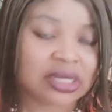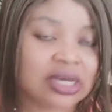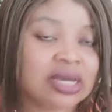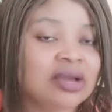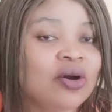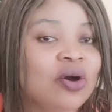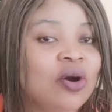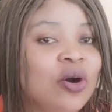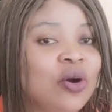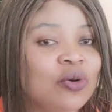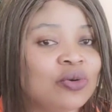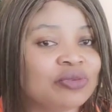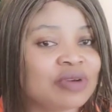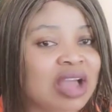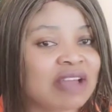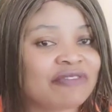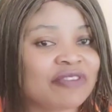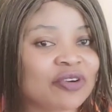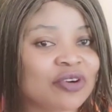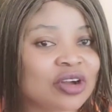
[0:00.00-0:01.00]
oh,
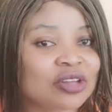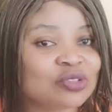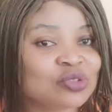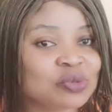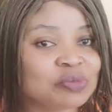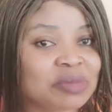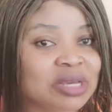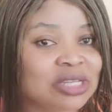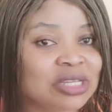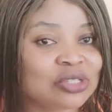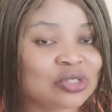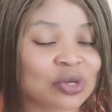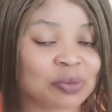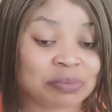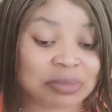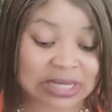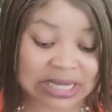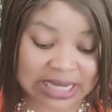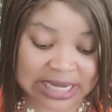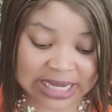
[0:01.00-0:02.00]
I forgot to mention,
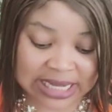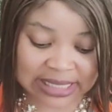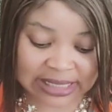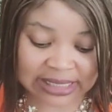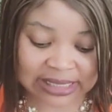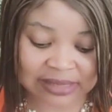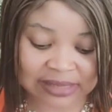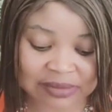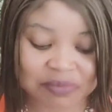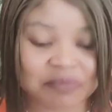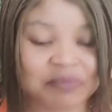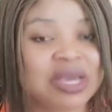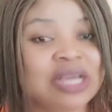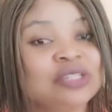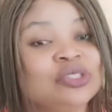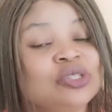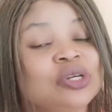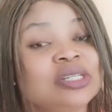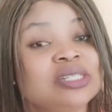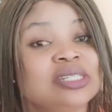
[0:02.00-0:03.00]
please
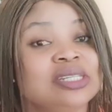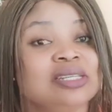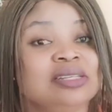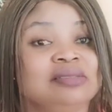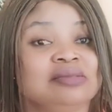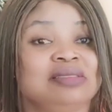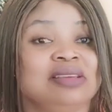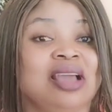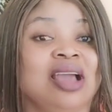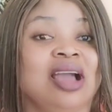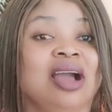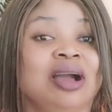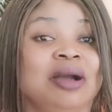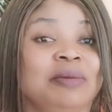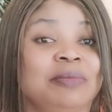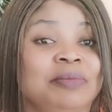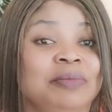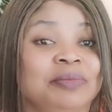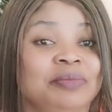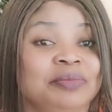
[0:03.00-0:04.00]
measure the
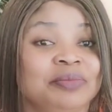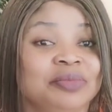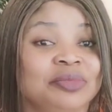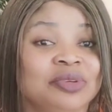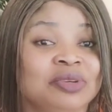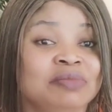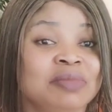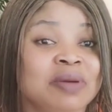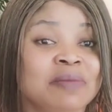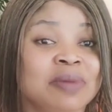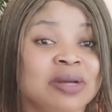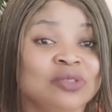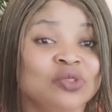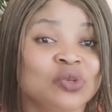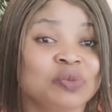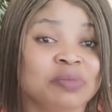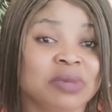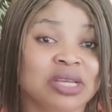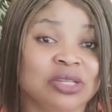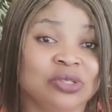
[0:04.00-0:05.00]
remember
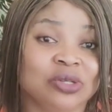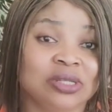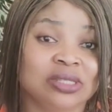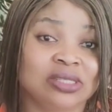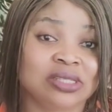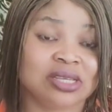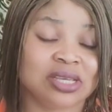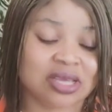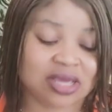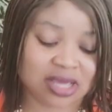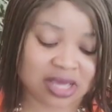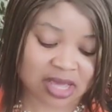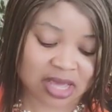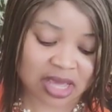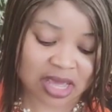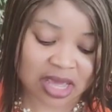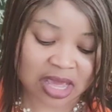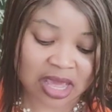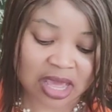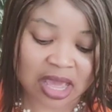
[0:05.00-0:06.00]
to measure the
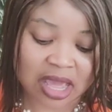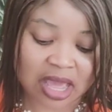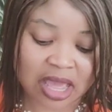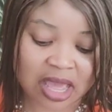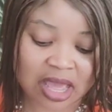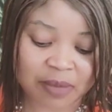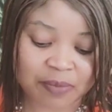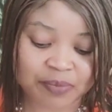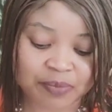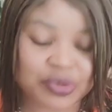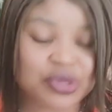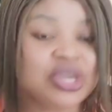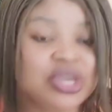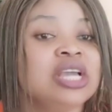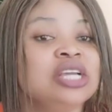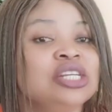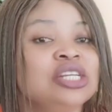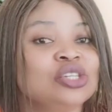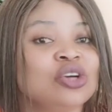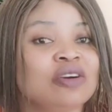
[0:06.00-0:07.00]

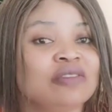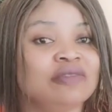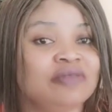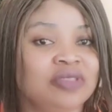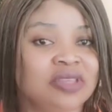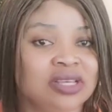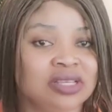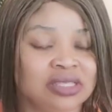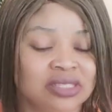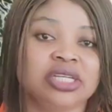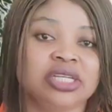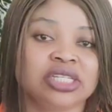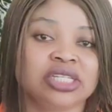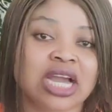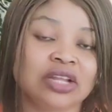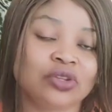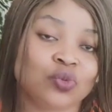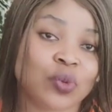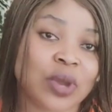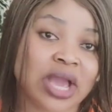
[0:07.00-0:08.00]
pH of this,
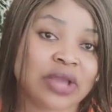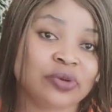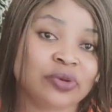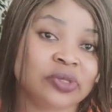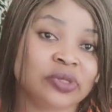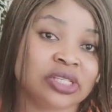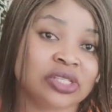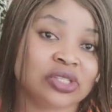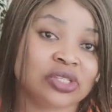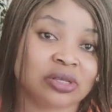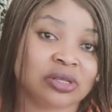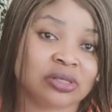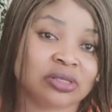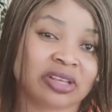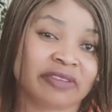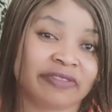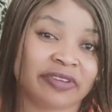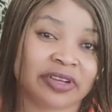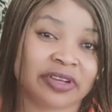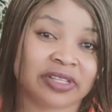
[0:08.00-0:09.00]
and we are using some
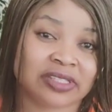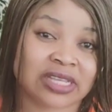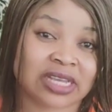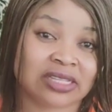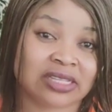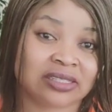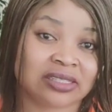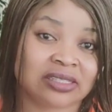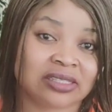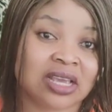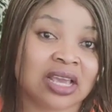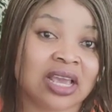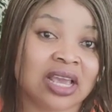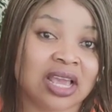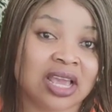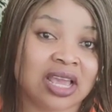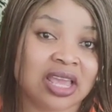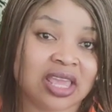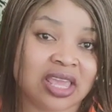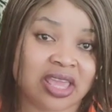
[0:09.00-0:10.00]
surfactants
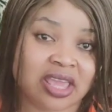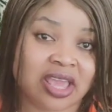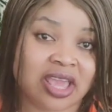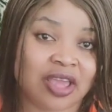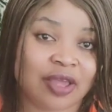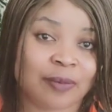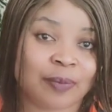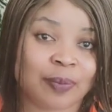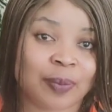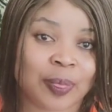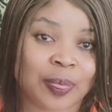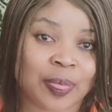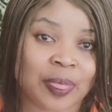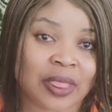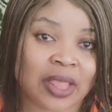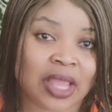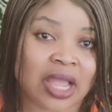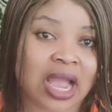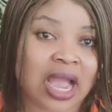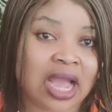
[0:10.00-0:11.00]
here
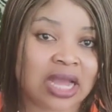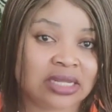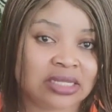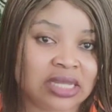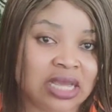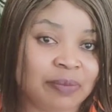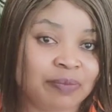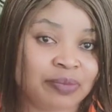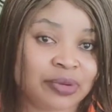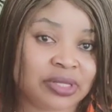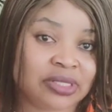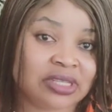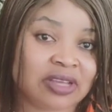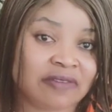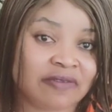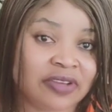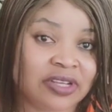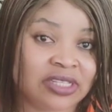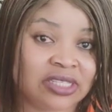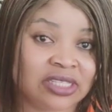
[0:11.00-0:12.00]
and the
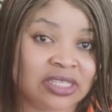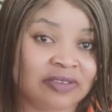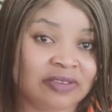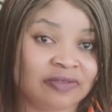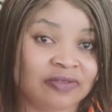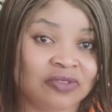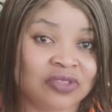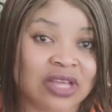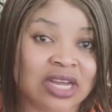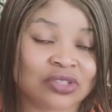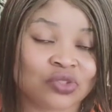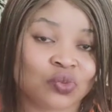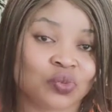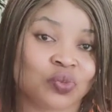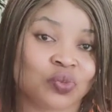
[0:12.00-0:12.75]
preservative that